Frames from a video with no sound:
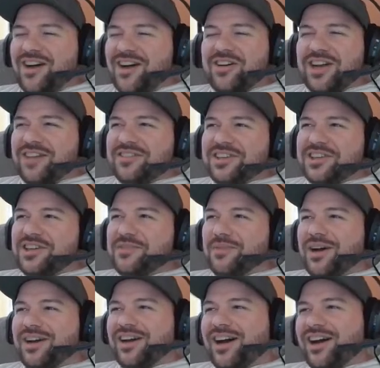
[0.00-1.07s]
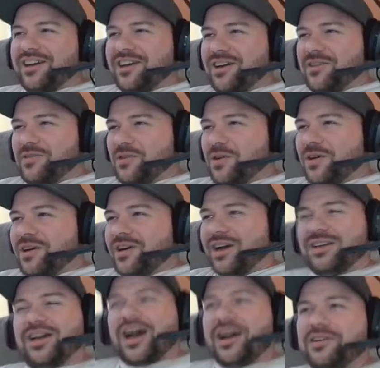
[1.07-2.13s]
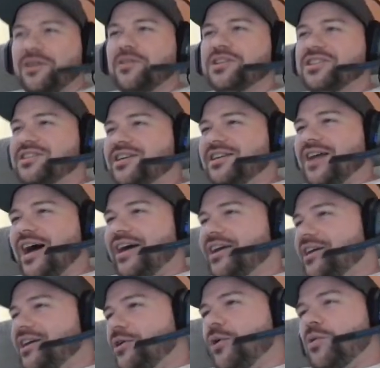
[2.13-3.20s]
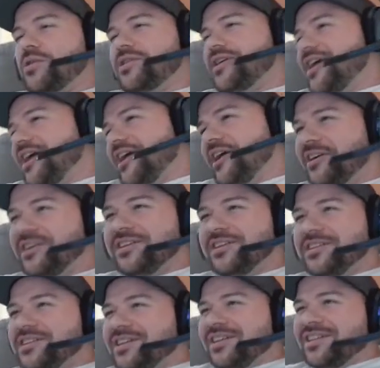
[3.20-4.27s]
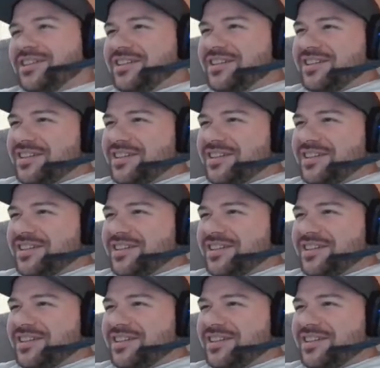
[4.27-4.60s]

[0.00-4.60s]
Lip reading: I'll have to keep my eye out for it. I noticed the Diet Coke can. All